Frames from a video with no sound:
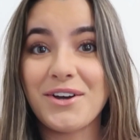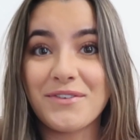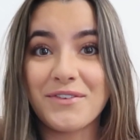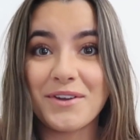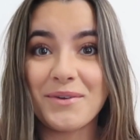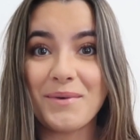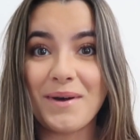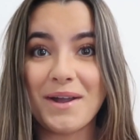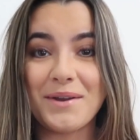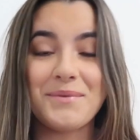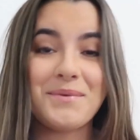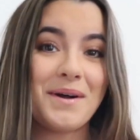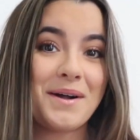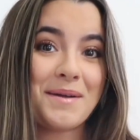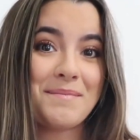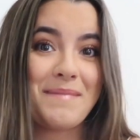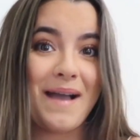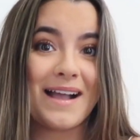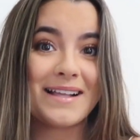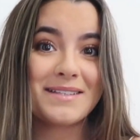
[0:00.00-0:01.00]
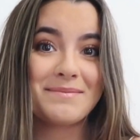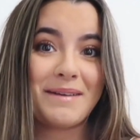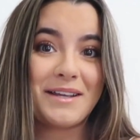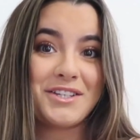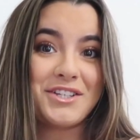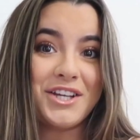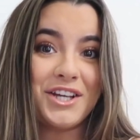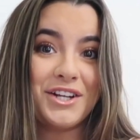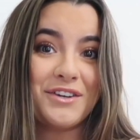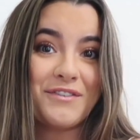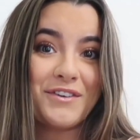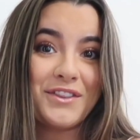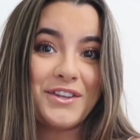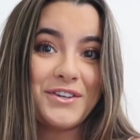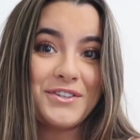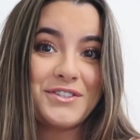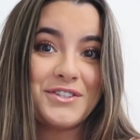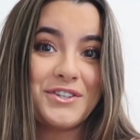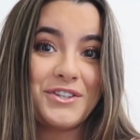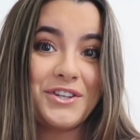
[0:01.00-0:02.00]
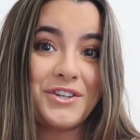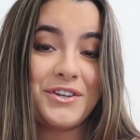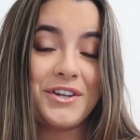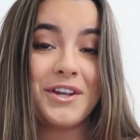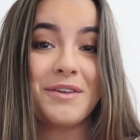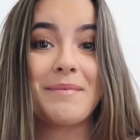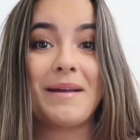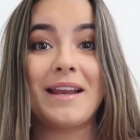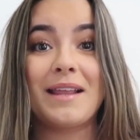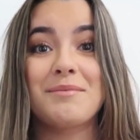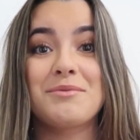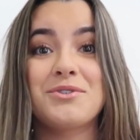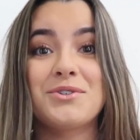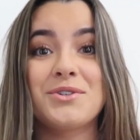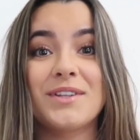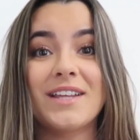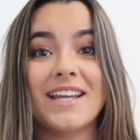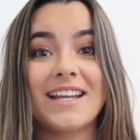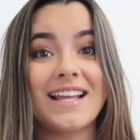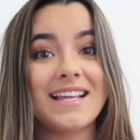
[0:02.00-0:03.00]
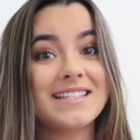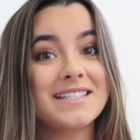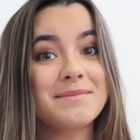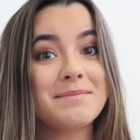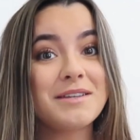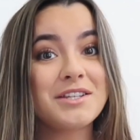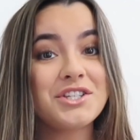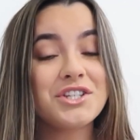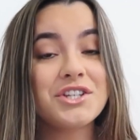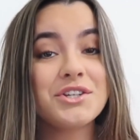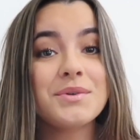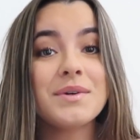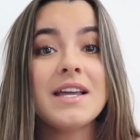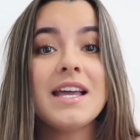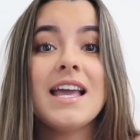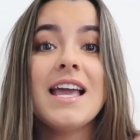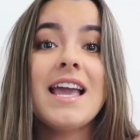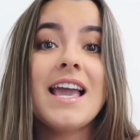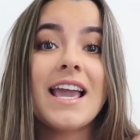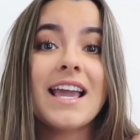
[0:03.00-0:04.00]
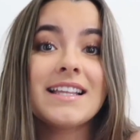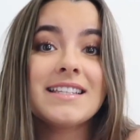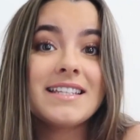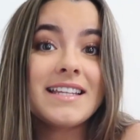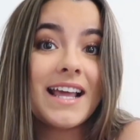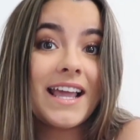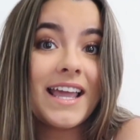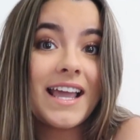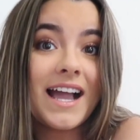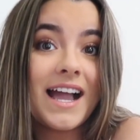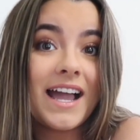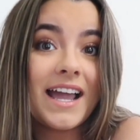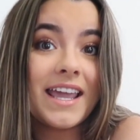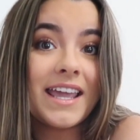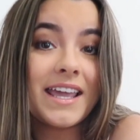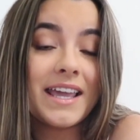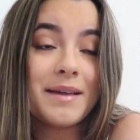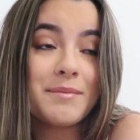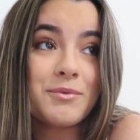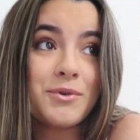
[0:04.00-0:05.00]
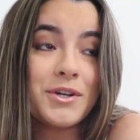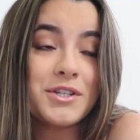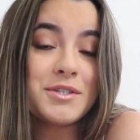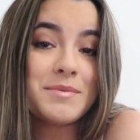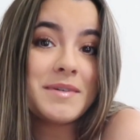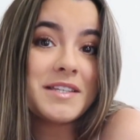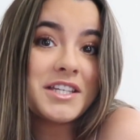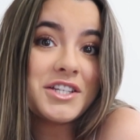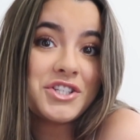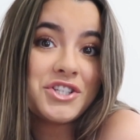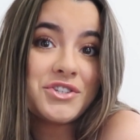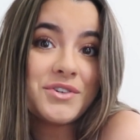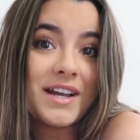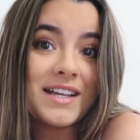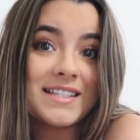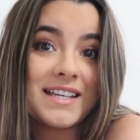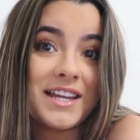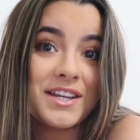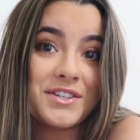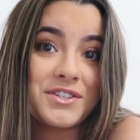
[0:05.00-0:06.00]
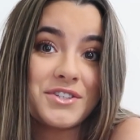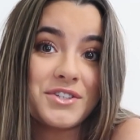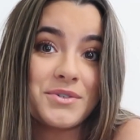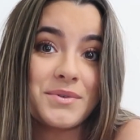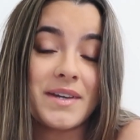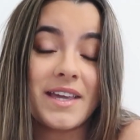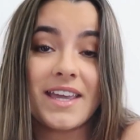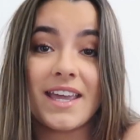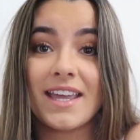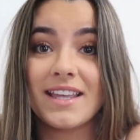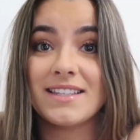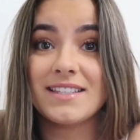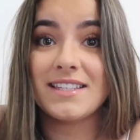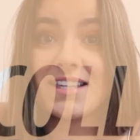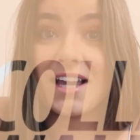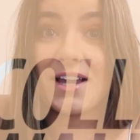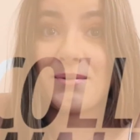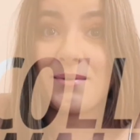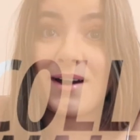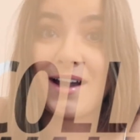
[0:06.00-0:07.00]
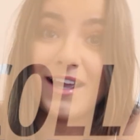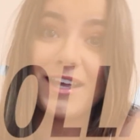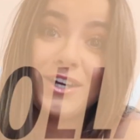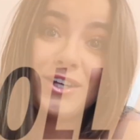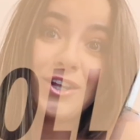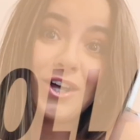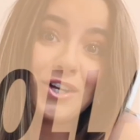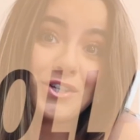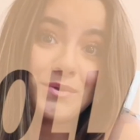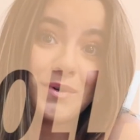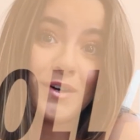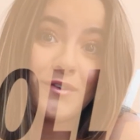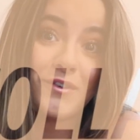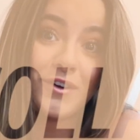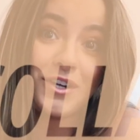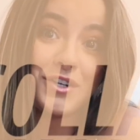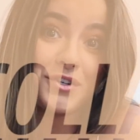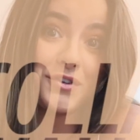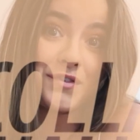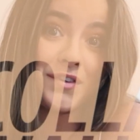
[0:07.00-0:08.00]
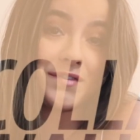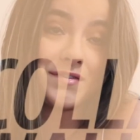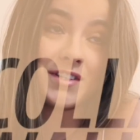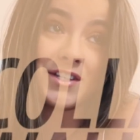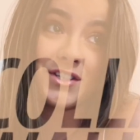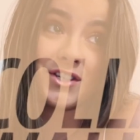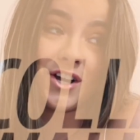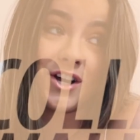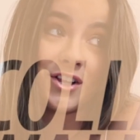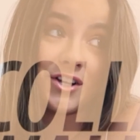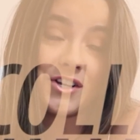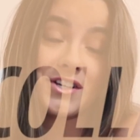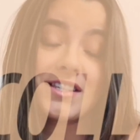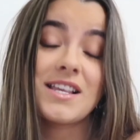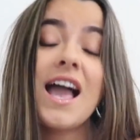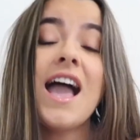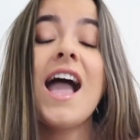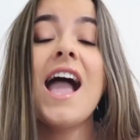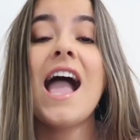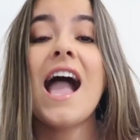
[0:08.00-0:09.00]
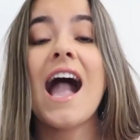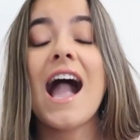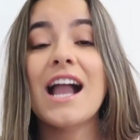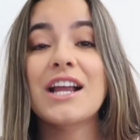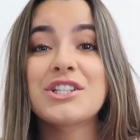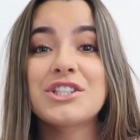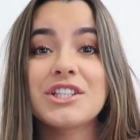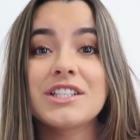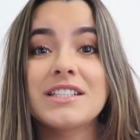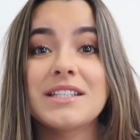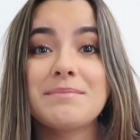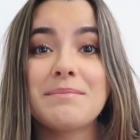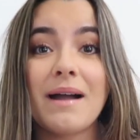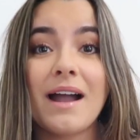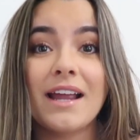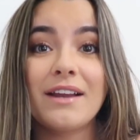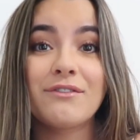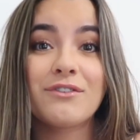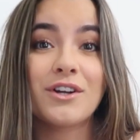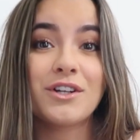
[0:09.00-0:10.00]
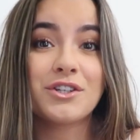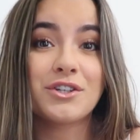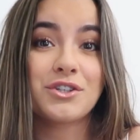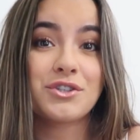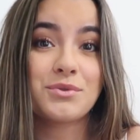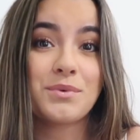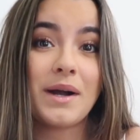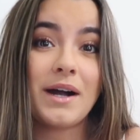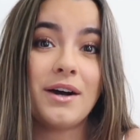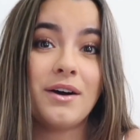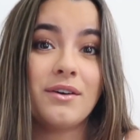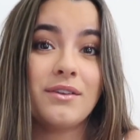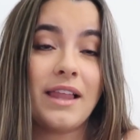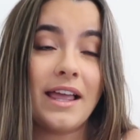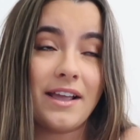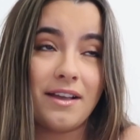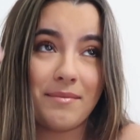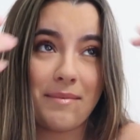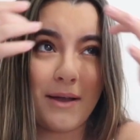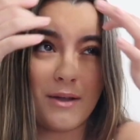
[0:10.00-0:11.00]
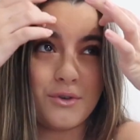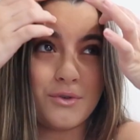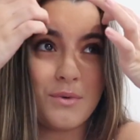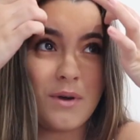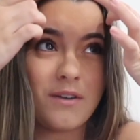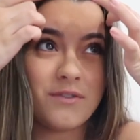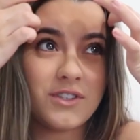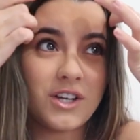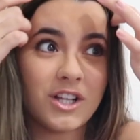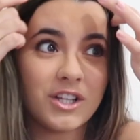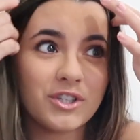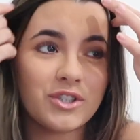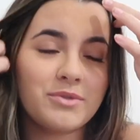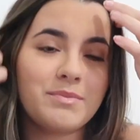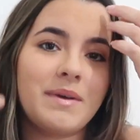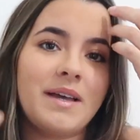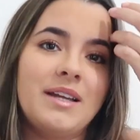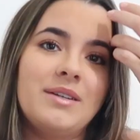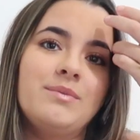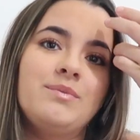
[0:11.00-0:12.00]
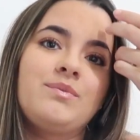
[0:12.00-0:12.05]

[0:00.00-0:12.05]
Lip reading: everyone, welcome back to my channel. For those of you new here, my name is Julia, nice to meet you. And today I am going to be teaching you guys how to do a DIY collage wall for under $15. I actually did mine for under about $12, but